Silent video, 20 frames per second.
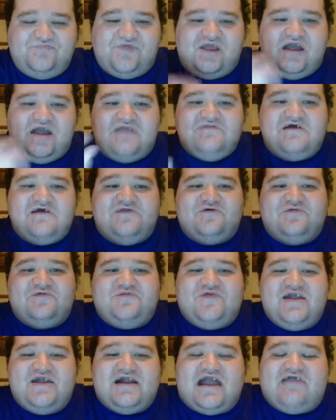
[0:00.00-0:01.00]
Another
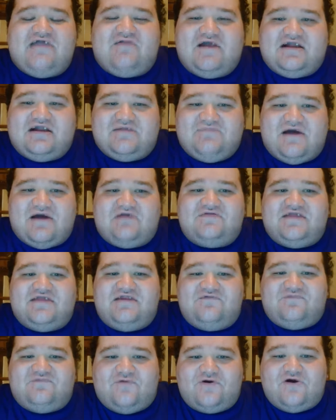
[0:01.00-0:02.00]
thing I like about
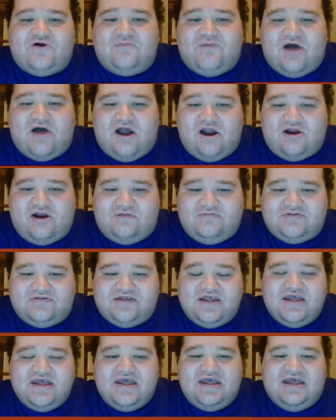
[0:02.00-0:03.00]
tinfoil barbs
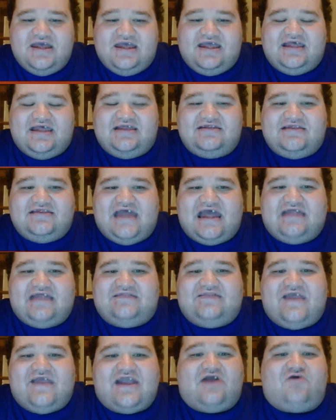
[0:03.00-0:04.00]
is
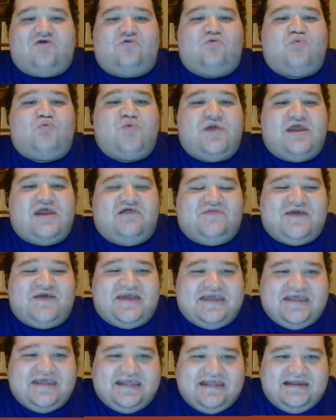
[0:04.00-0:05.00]
that they are
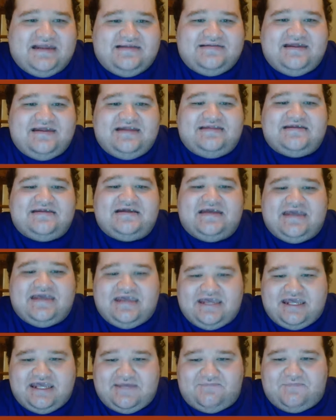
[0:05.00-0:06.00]
really easy to
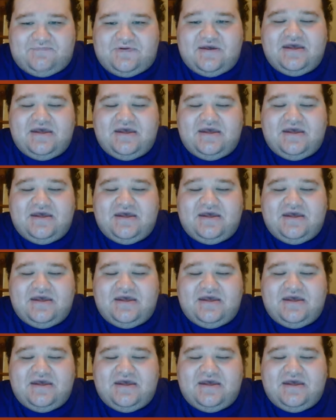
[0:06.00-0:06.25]
keep.